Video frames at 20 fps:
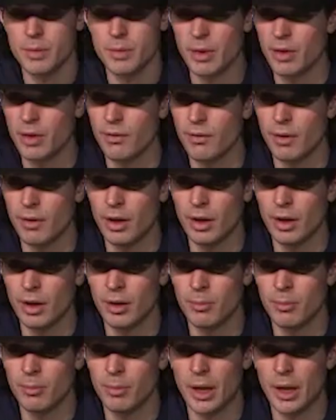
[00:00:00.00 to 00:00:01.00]
very
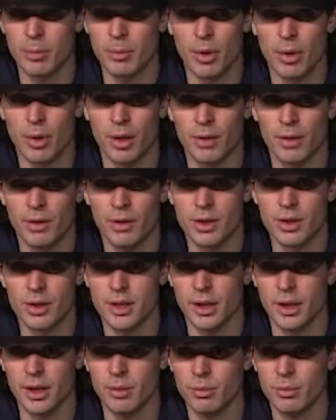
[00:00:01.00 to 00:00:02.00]
big part of our
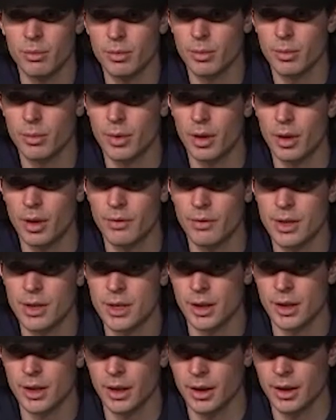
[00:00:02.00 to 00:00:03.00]
team.
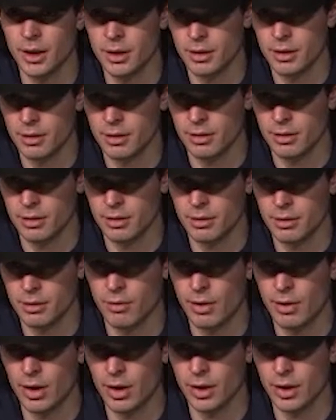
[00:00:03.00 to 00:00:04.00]
Obviously,
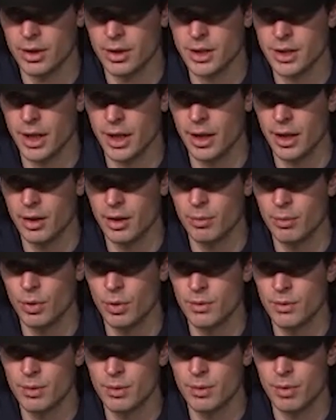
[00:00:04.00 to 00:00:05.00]
very good skater,
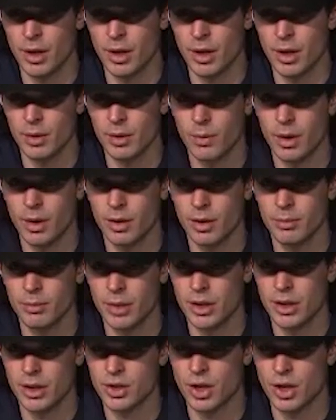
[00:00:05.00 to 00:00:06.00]
moves the puck well, big
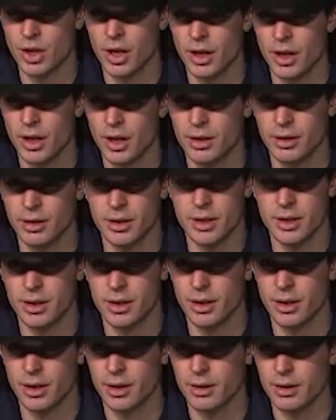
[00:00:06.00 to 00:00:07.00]
shot. He's
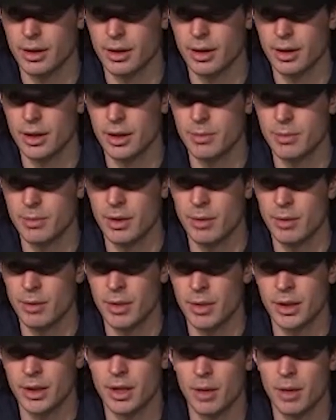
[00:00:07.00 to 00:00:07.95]
been a big-time